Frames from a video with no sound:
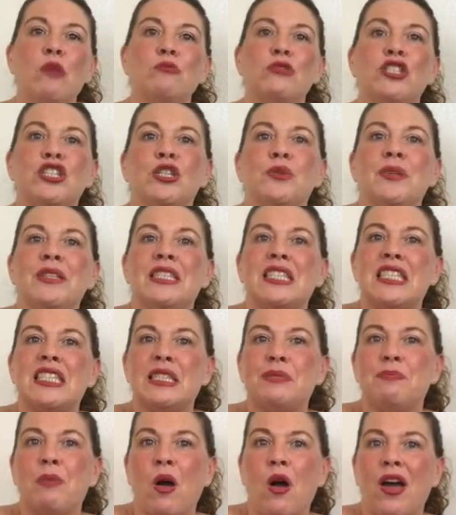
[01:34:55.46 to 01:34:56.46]
to
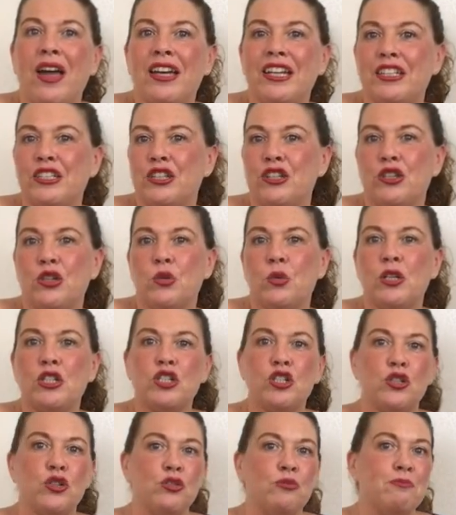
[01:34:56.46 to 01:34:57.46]
inspire you
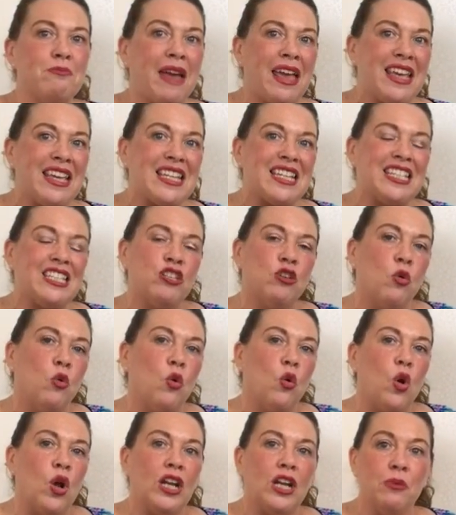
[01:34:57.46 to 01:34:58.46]
to make
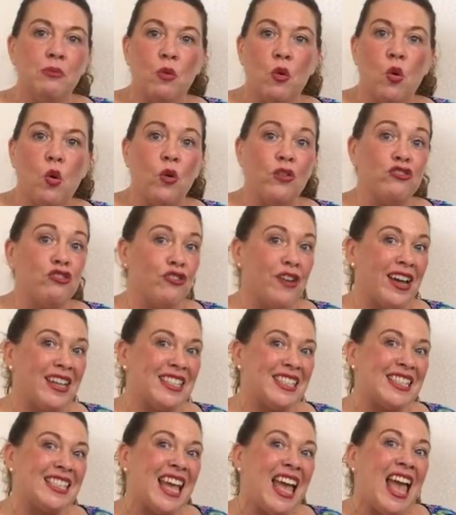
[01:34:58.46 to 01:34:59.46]
your L'Amour
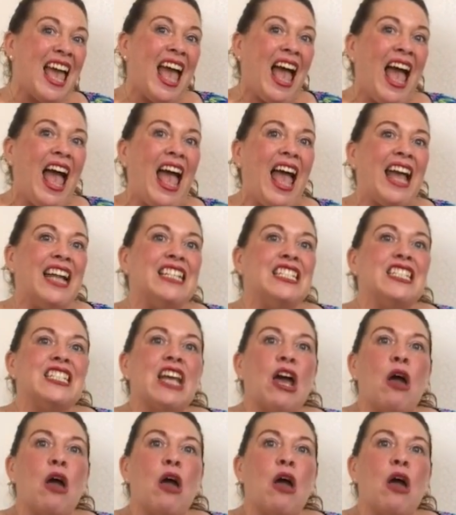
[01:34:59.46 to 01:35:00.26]
dress. And